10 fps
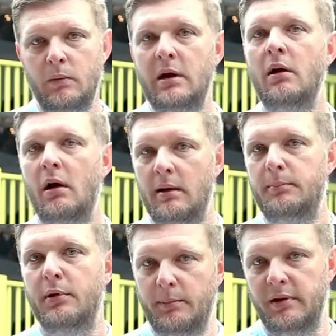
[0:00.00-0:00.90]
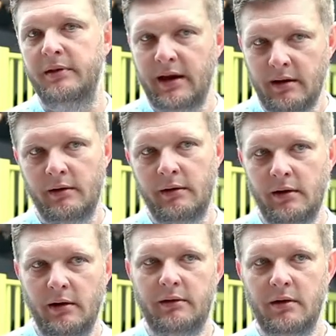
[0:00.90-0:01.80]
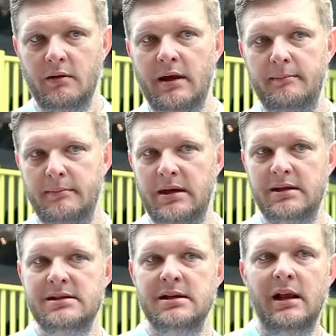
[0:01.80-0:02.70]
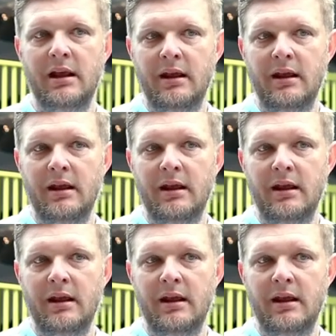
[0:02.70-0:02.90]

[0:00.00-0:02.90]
We call it perpendicular, so that means